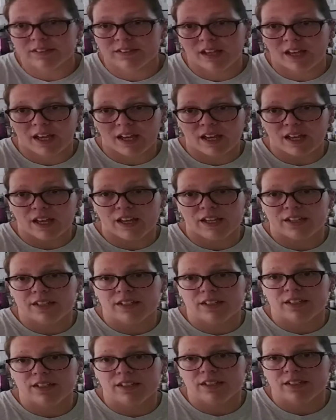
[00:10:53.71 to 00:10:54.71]

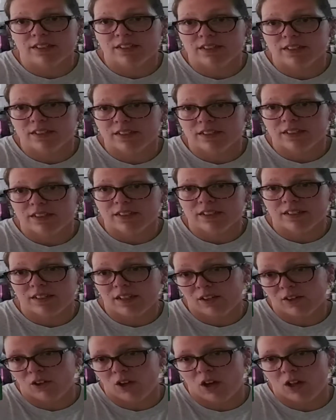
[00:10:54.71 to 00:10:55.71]
$10,
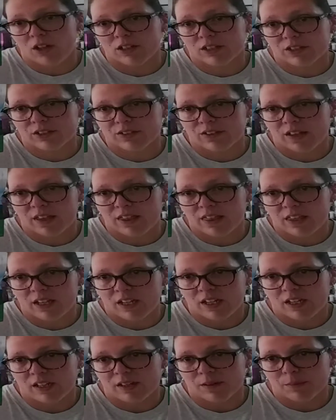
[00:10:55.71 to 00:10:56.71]
I
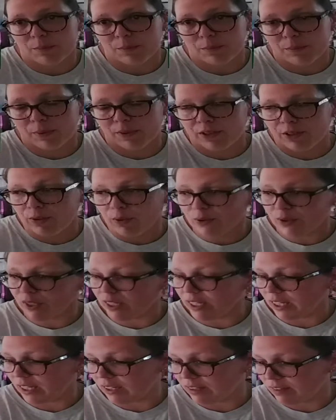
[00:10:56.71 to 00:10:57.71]
think, but you only
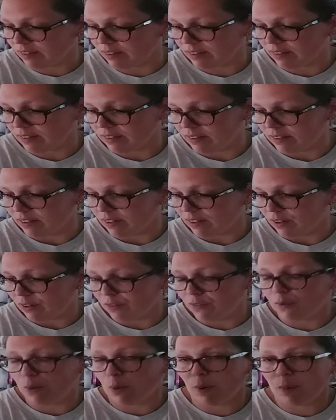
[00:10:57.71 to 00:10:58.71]
get
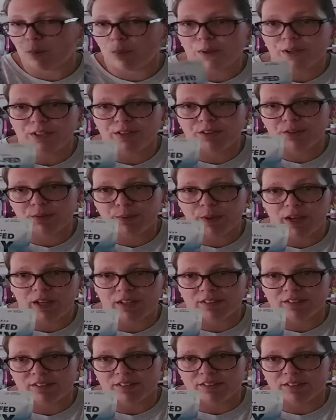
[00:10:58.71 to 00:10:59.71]
4.2
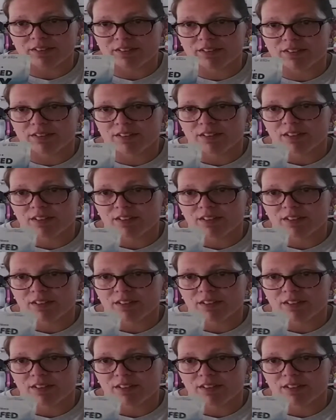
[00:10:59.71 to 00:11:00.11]
ounces.